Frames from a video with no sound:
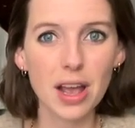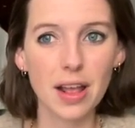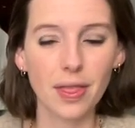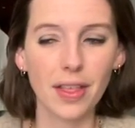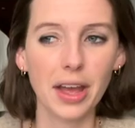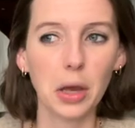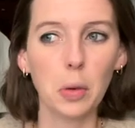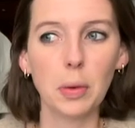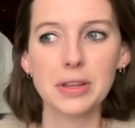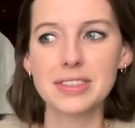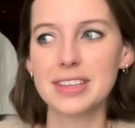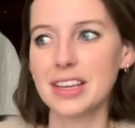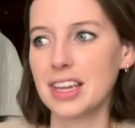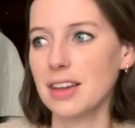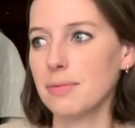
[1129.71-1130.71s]
And like, once
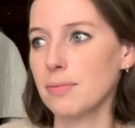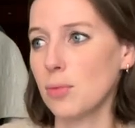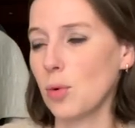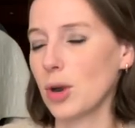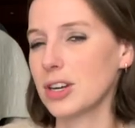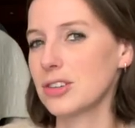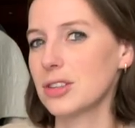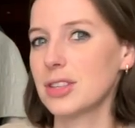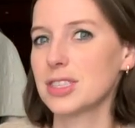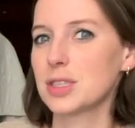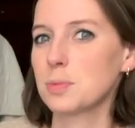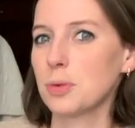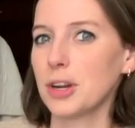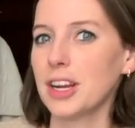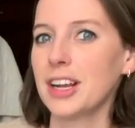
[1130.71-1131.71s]
I get more into the
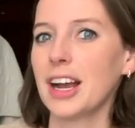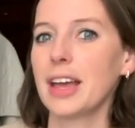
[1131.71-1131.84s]
spring,